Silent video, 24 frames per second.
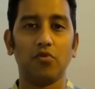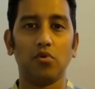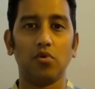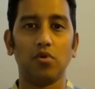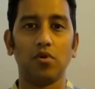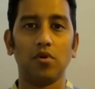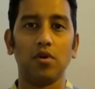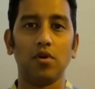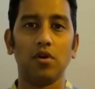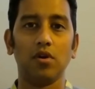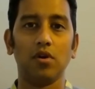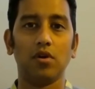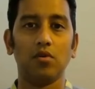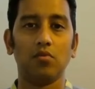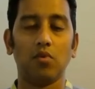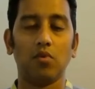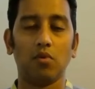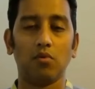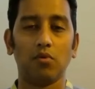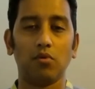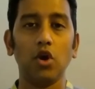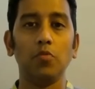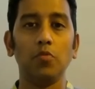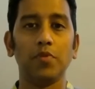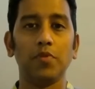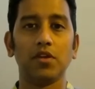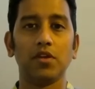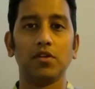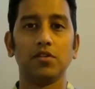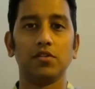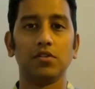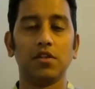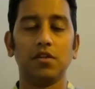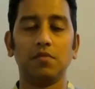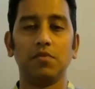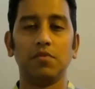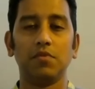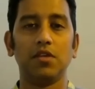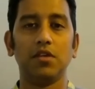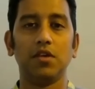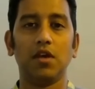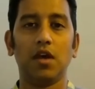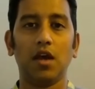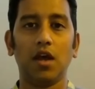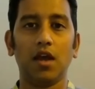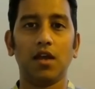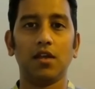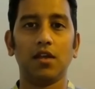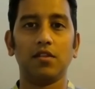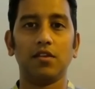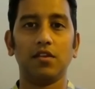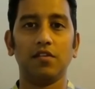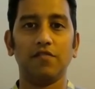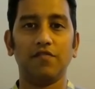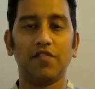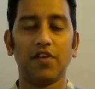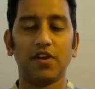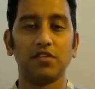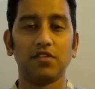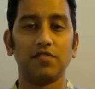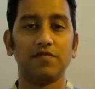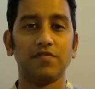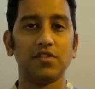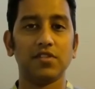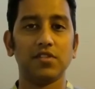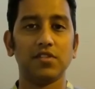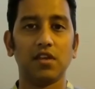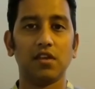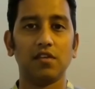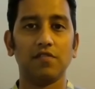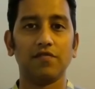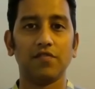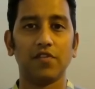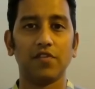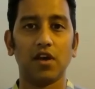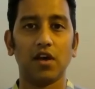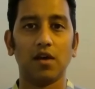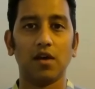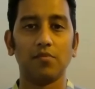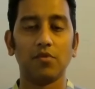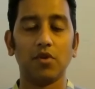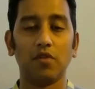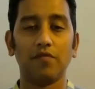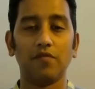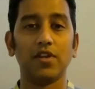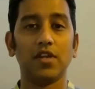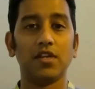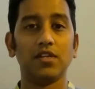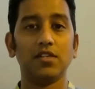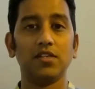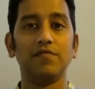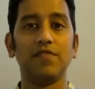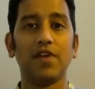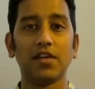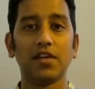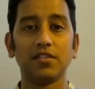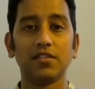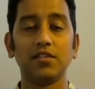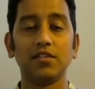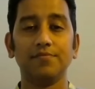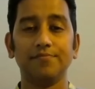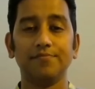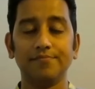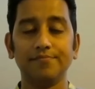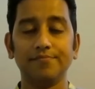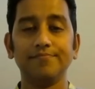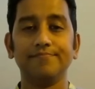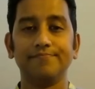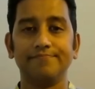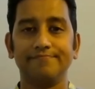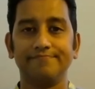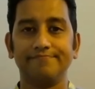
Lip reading: for what we're hoping is going to be a highly effective and safe COVID-19 vaccine.